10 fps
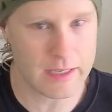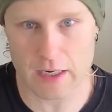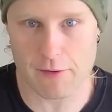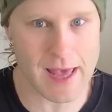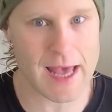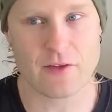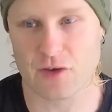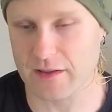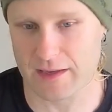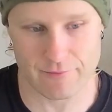You know,
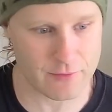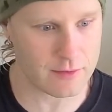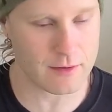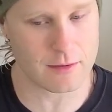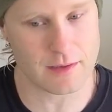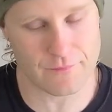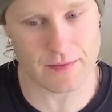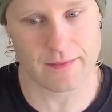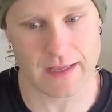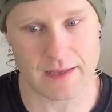adjectives or
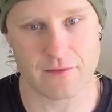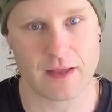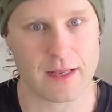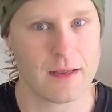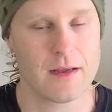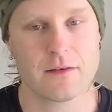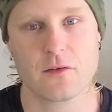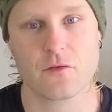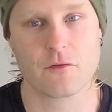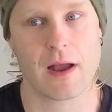different things that
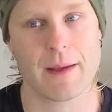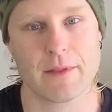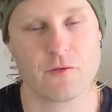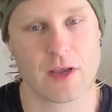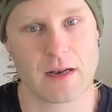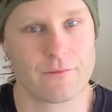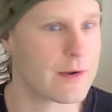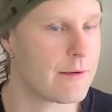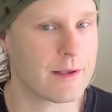describe the channel for you,